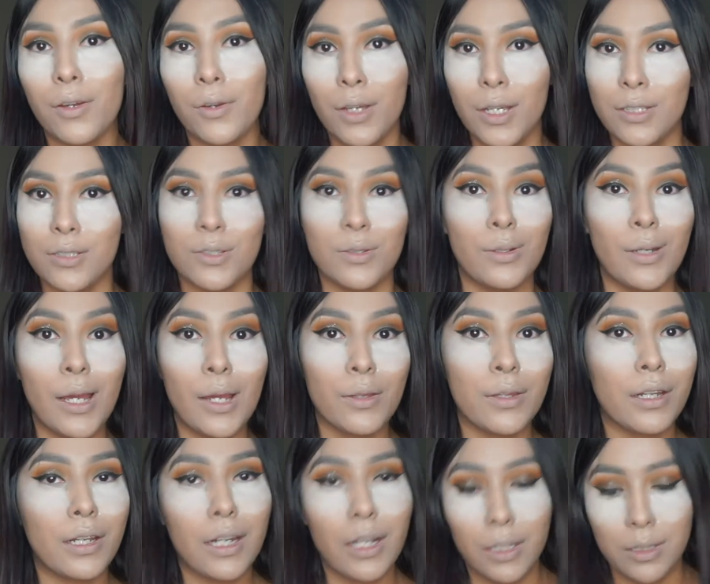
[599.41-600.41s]
Okay, so now
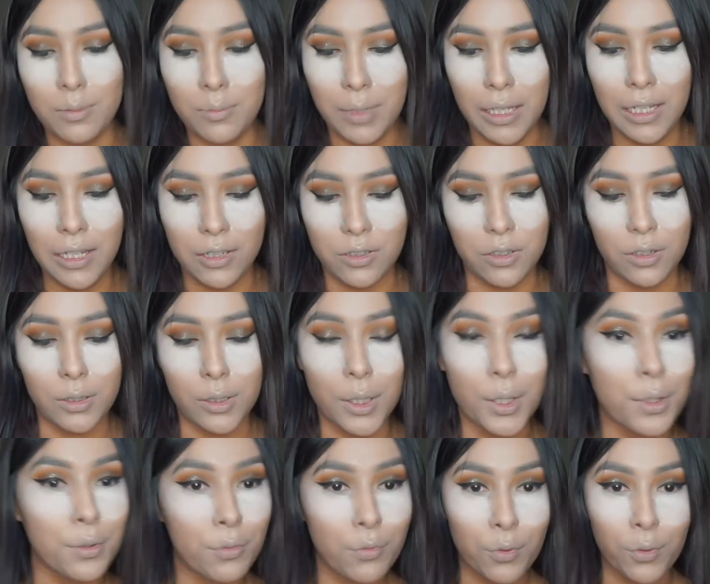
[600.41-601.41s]
that I got the Bakage on
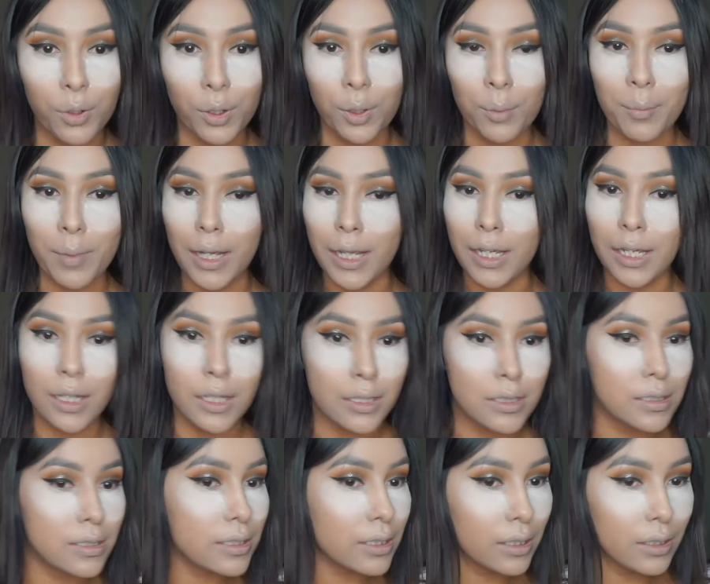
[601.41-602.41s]
there for my
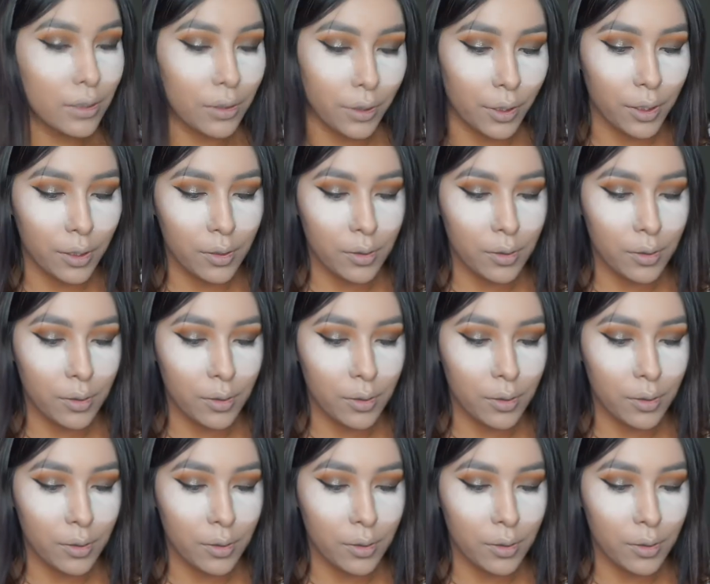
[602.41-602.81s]
concealer,